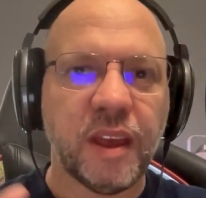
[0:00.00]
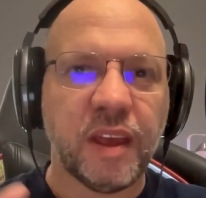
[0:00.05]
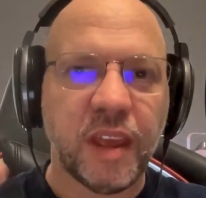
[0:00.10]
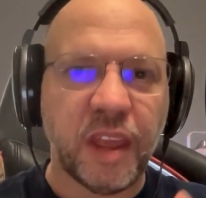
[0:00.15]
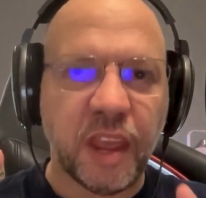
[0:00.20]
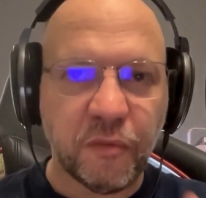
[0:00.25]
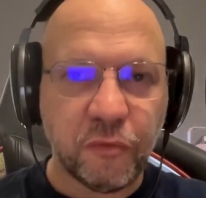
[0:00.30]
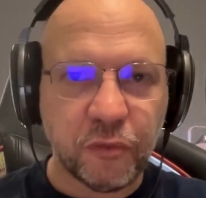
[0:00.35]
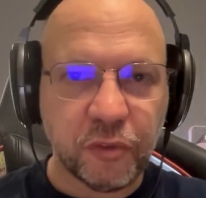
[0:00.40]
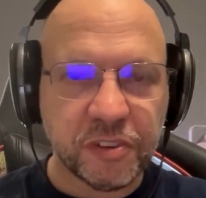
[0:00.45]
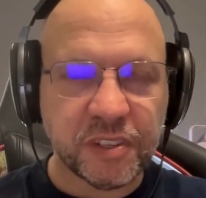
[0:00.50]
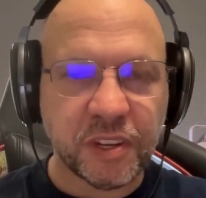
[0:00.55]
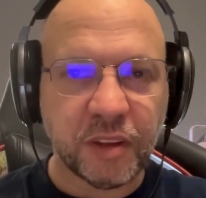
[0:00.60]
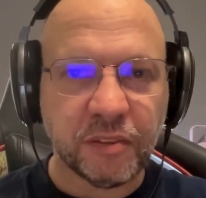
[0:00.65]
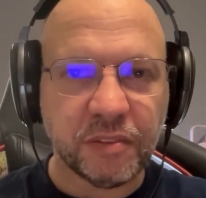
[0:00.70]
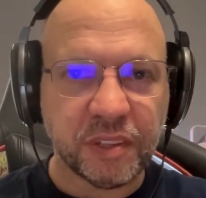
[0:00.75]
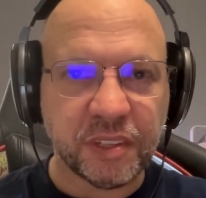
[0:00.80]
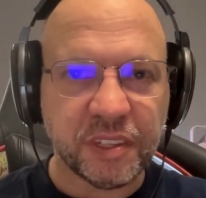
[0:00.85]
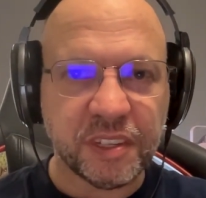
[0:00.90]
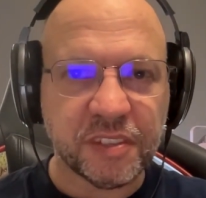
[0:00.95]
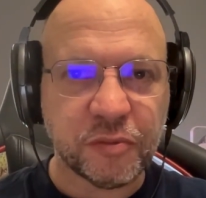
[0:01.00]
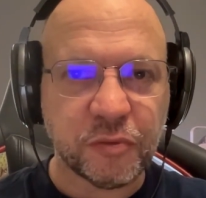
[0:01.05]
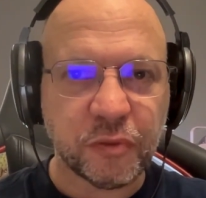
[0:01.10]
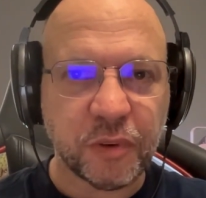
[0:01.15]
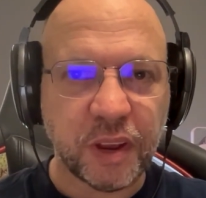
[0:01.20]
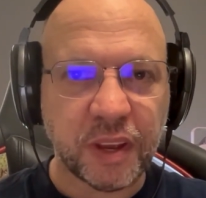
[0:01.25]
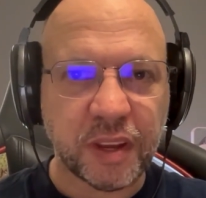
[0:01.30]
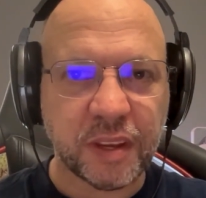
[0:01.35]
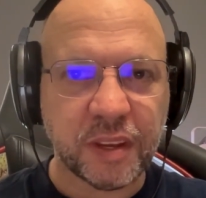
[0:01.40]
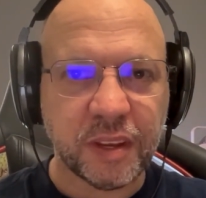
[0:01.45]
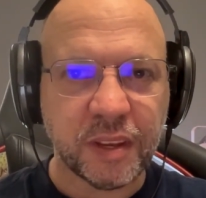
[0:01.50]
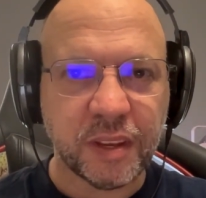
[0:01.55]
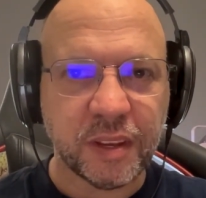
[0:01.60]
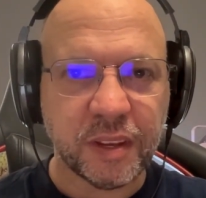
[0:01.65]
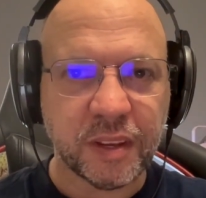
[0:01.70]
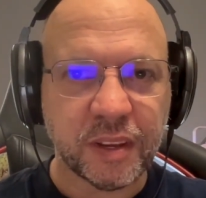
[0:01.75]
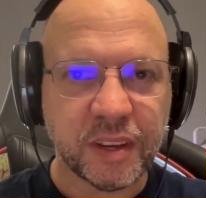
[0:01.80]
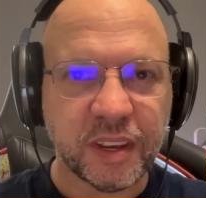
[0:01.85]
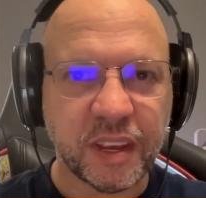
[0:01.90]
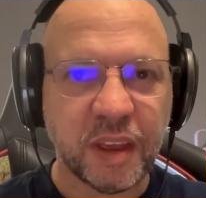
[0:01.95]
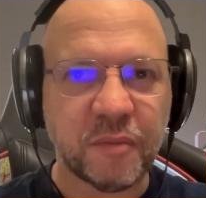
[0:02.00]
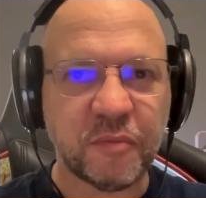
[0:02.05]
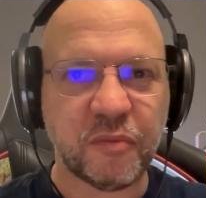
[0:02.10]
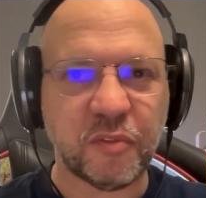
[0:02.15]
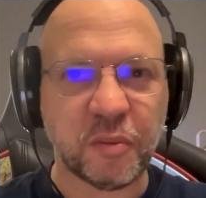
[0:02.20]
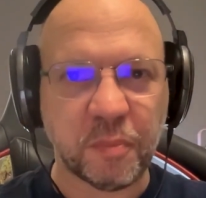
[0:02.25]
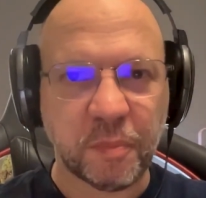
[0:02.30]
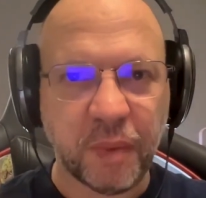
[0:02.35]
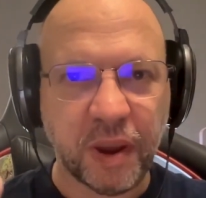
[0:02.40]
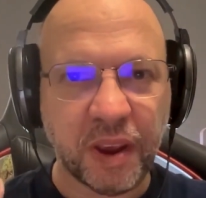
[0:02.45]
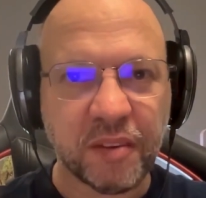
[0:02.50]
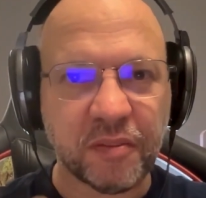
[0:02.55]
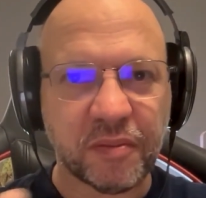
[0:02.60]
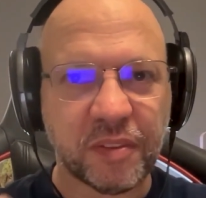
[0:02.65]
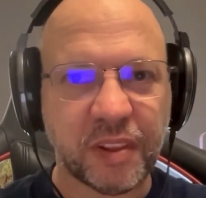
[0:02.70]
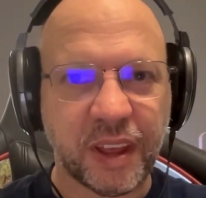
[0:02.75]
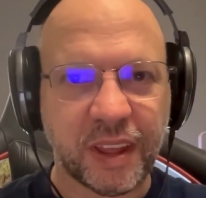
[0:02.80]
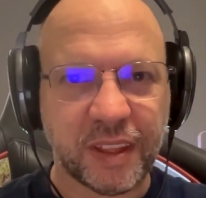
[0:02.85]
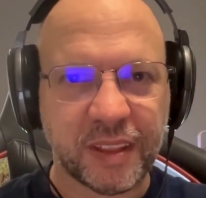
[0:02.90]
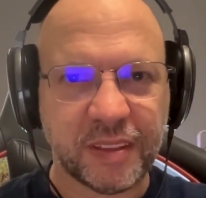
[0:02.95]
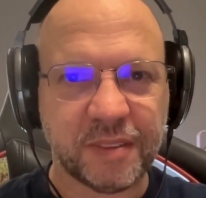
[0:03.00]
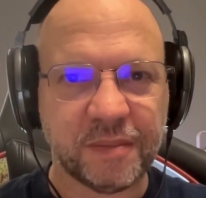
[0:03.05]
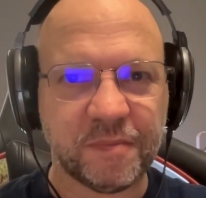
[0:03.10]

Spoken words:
Every sound in this track came from my flat.